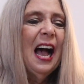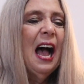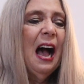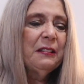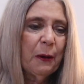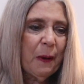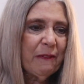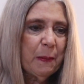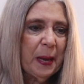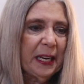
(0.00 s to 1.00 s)
Hello
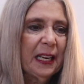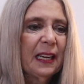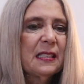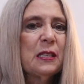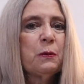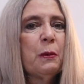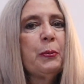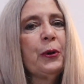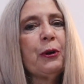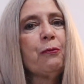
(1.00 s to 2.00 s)
everybody, it's
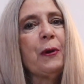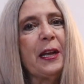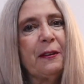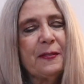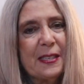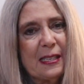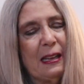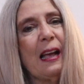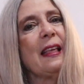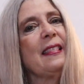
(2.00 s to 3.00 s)
Roberta Reeves,
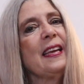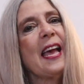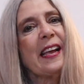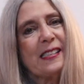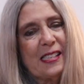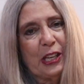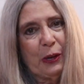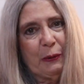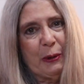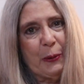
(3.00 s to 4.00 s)
the Gangsta
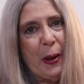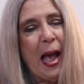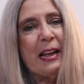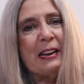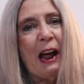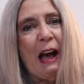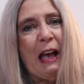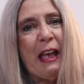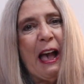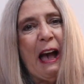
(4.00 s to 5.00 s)
Guru, and
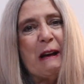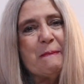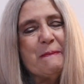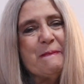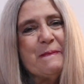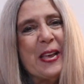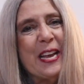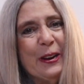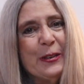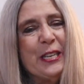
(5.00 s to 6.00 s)
I am
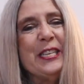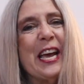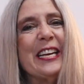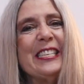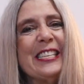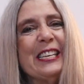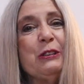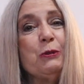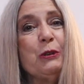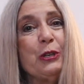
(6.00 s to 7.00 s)
here today to
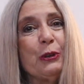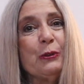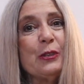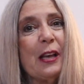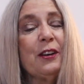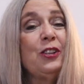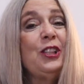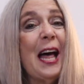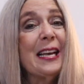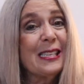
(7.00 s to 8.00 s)
introduce a
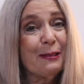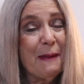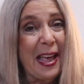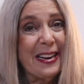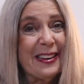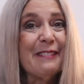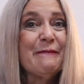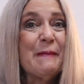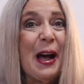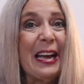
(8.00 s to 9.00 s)
classmate of
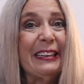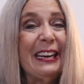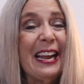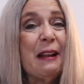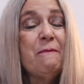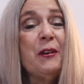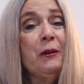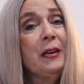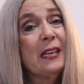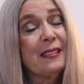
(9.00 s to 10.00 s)
mine, and I'm
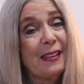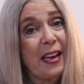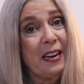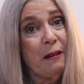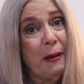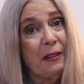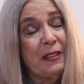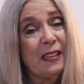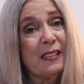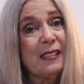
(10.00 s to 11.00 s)
very excited about
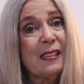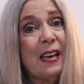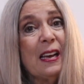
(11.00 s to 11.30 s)
this.